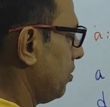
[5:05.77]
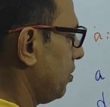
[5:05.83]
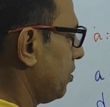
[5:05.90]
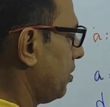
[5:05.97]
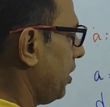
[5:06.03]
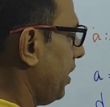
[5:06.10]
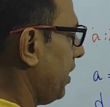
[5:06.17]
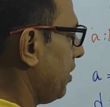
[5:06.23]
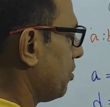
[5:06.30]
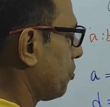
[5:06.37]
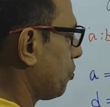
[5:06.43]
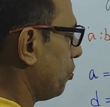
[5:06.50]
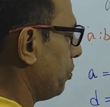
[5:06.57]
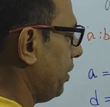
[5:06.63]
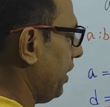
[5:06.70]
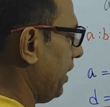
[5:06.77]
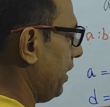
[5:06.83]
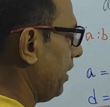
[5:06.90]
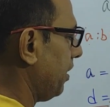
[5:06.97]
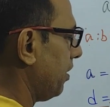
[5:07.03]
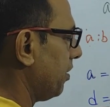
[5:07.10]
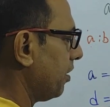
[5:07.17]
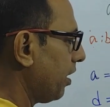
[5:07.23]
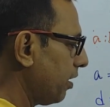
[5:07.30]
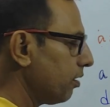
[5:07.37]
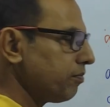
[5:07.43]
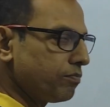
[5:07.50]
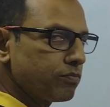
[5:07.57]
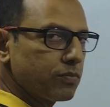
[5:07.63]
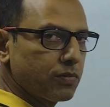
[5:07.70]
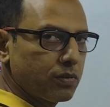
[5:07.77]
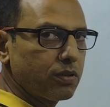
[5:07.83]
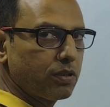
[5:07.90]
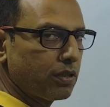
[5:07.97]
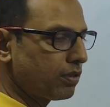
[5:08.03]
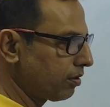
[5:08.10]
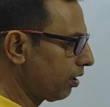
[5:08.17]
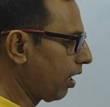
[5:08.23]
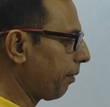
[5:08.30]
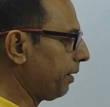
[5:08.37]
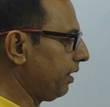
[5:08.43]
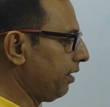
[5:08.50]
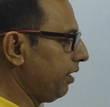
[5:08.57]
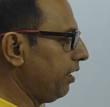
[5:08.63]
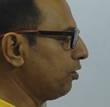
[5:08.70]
C is to D, I mean